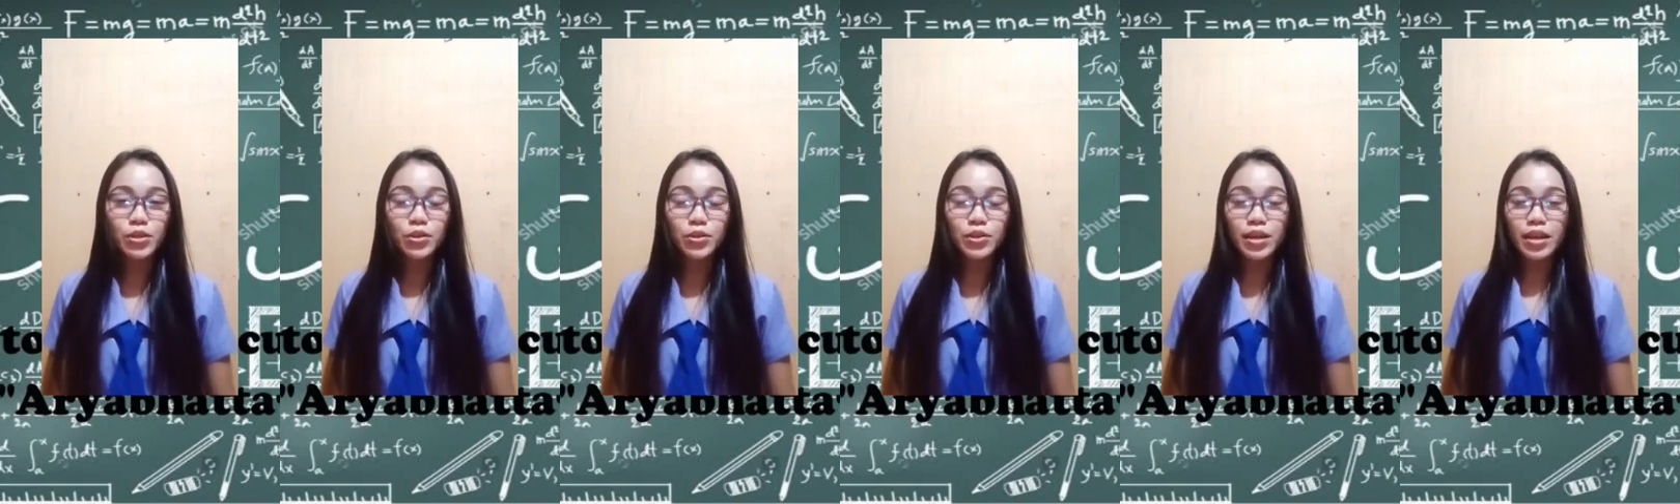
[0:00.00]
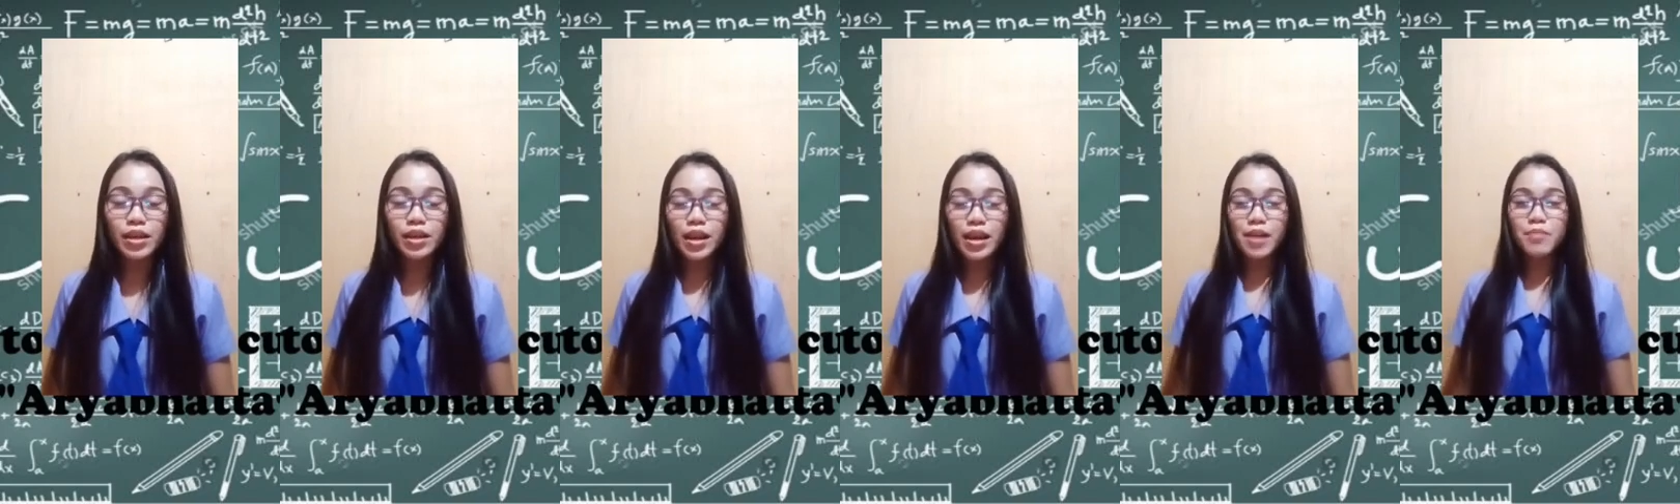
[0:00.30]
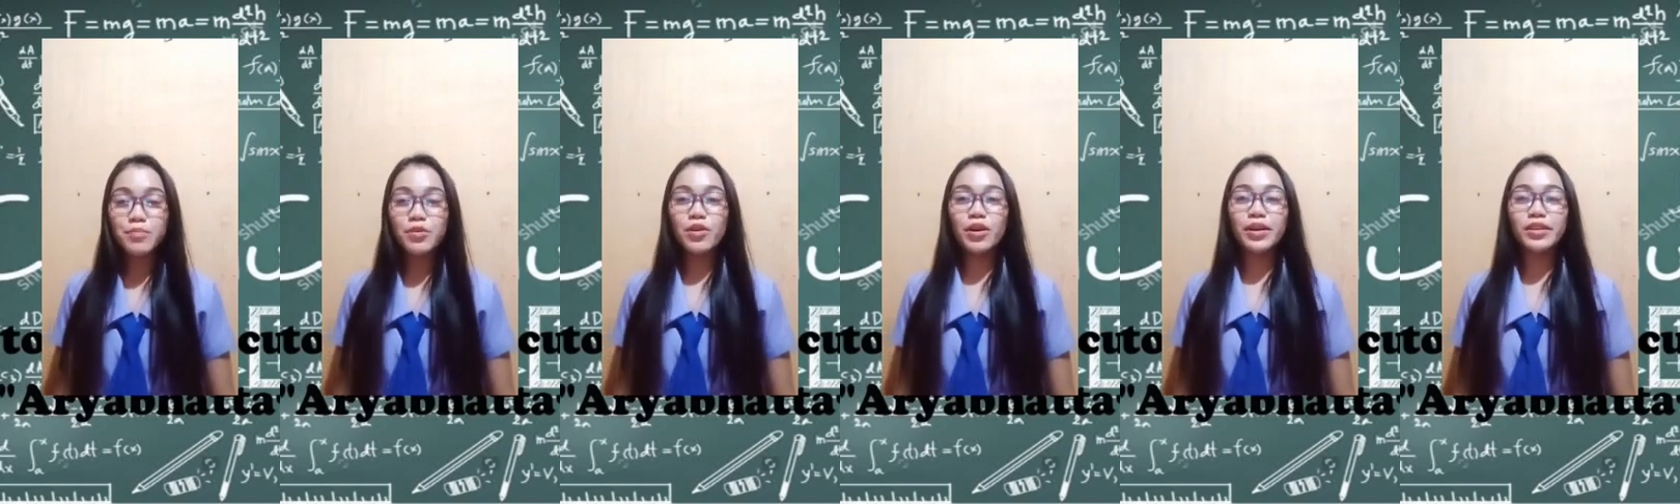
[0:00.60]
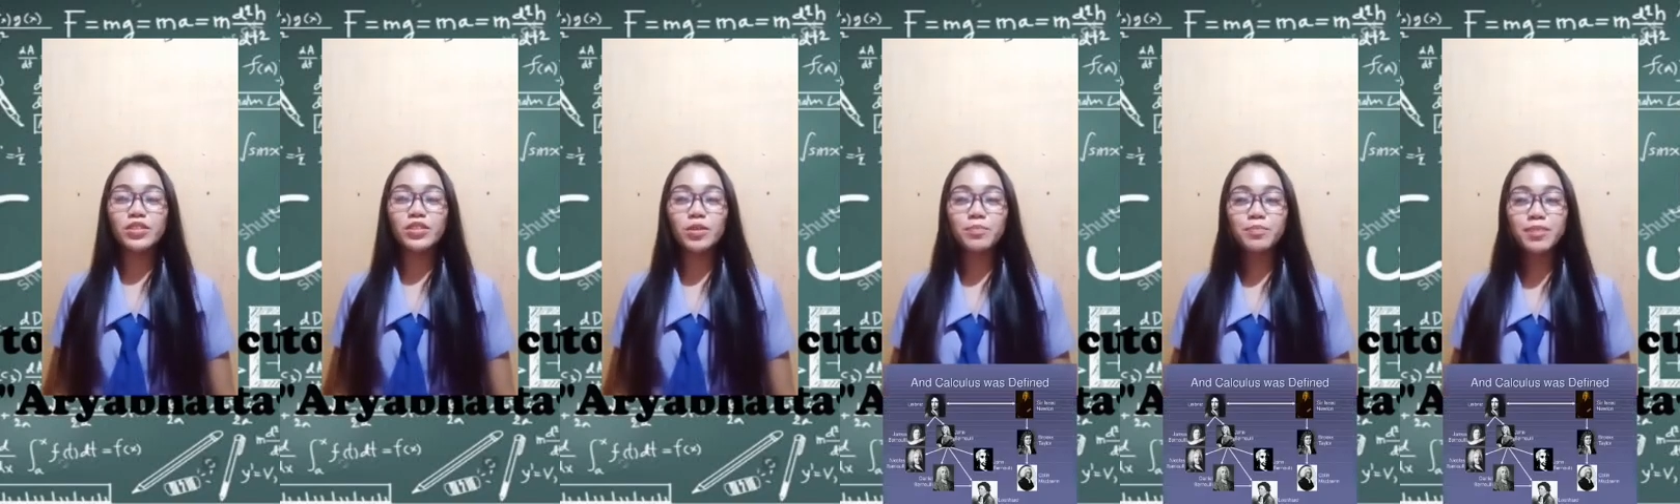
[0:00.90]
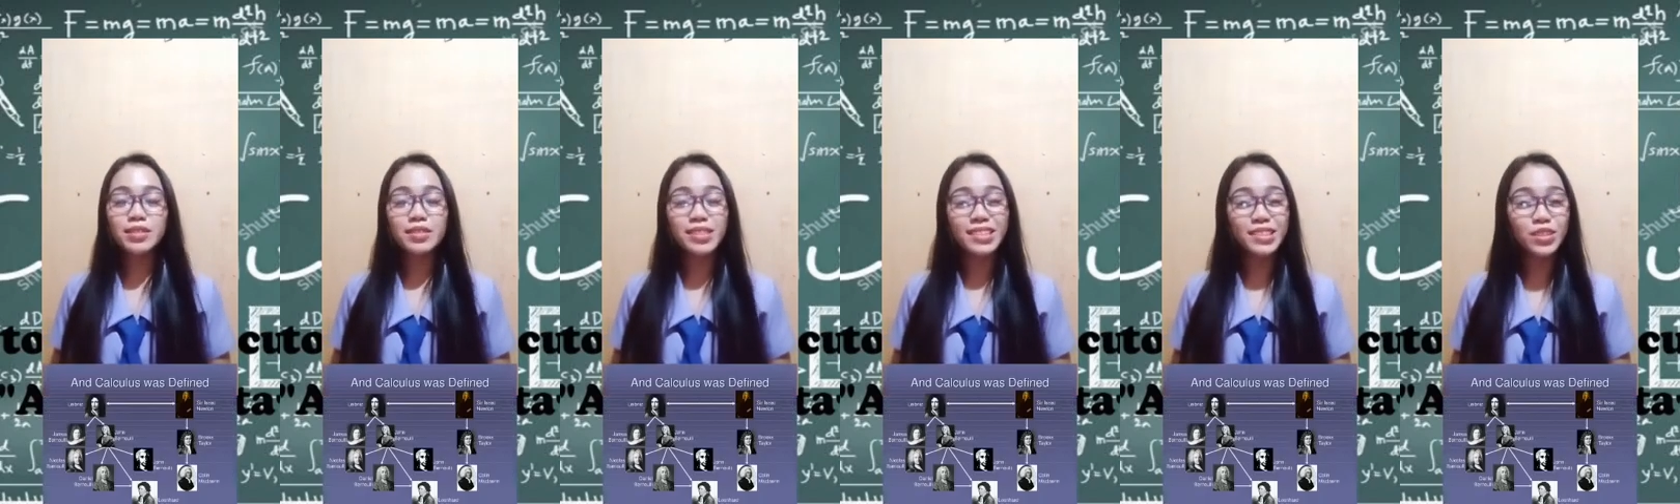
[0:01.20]
Today, I'm going to
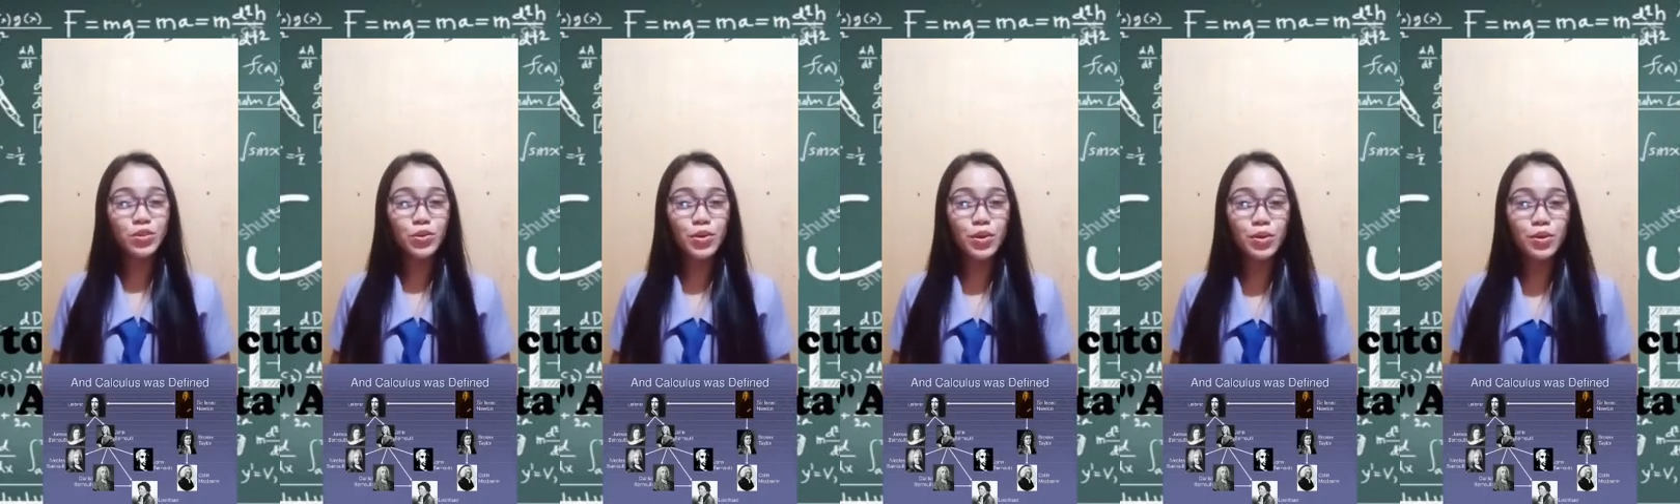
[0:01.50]
present to